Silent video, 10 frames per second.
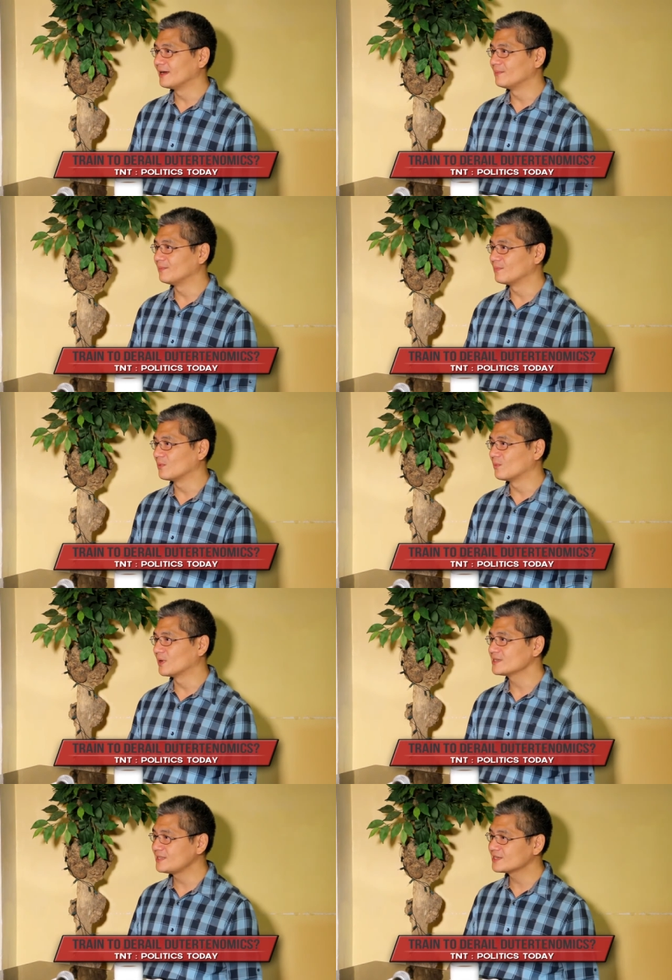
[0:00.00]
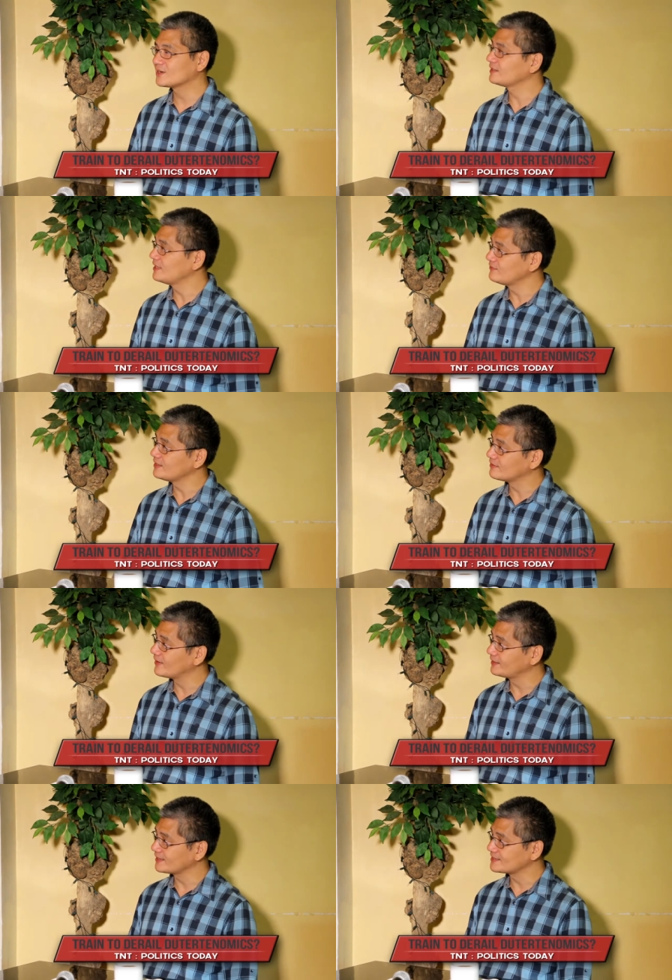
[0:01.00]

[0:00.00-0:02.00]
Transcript: um, once they start lifting the V A T